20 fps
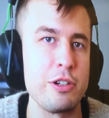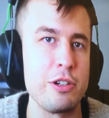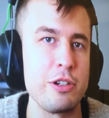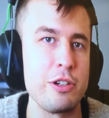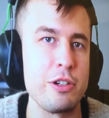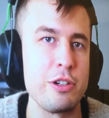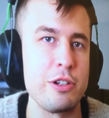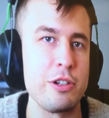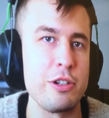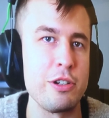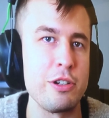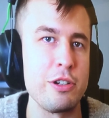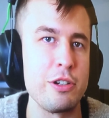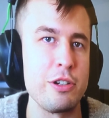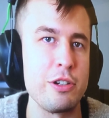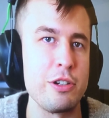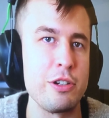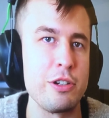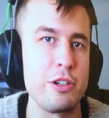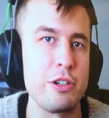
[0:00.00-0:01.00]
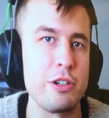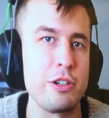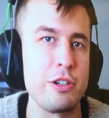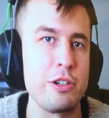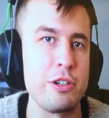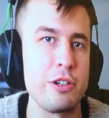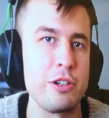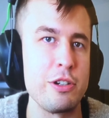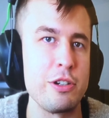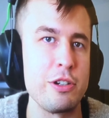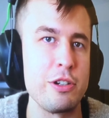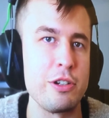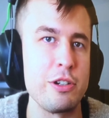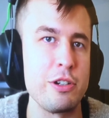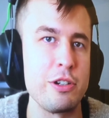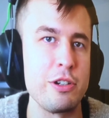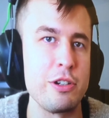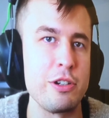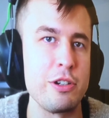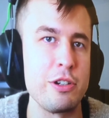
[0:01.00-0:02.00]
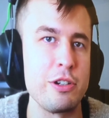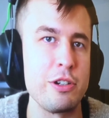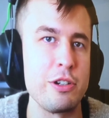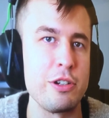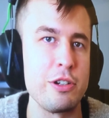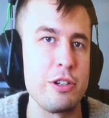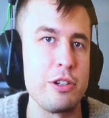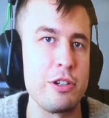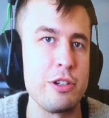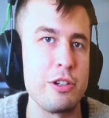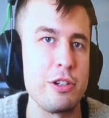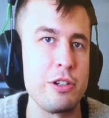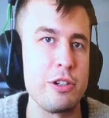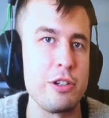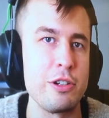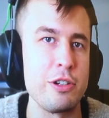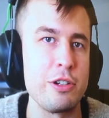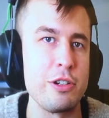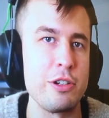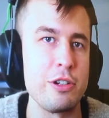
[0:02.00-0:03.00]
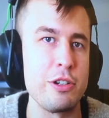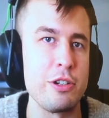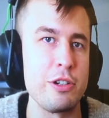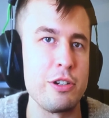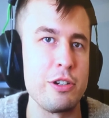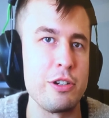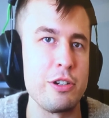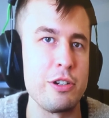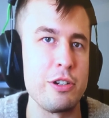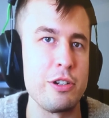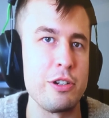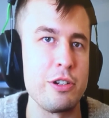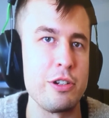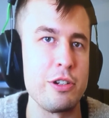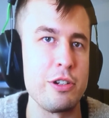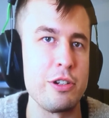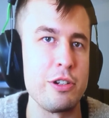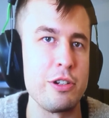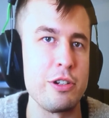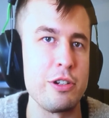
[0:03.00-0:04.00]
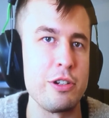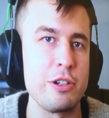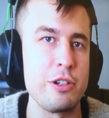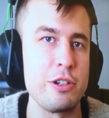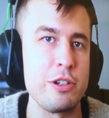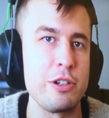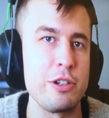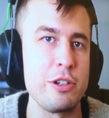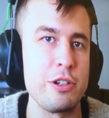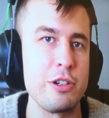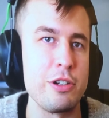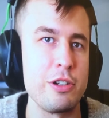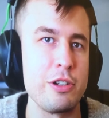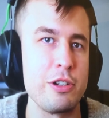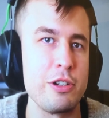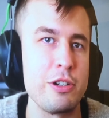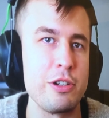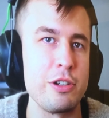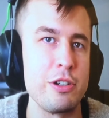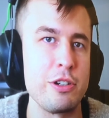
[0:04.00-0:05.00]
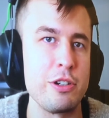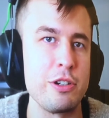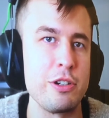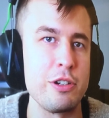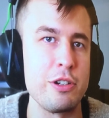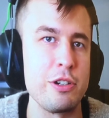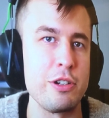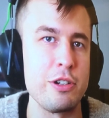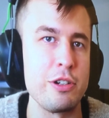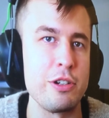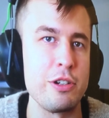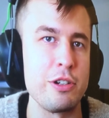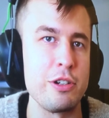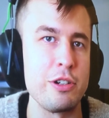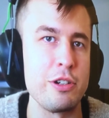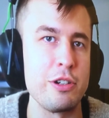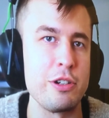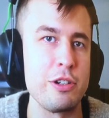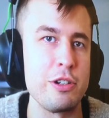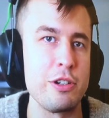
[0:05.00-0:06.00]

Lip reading: This person isn't speaking.